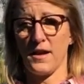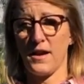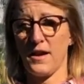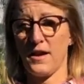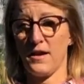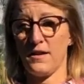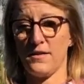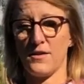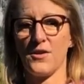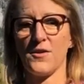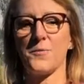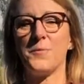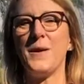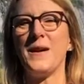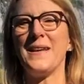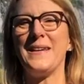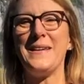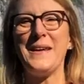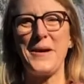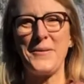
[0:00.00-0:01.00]
And there's been
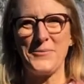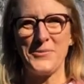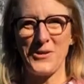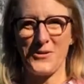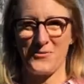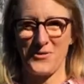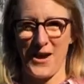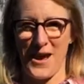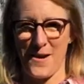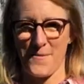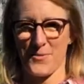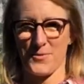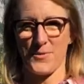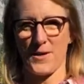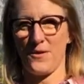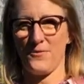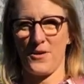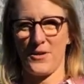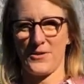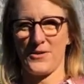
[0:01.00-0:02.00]
a number of times where
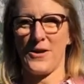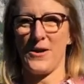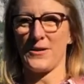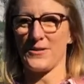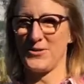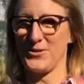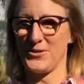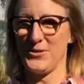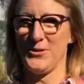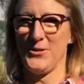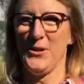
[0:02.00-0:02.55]
I've talked to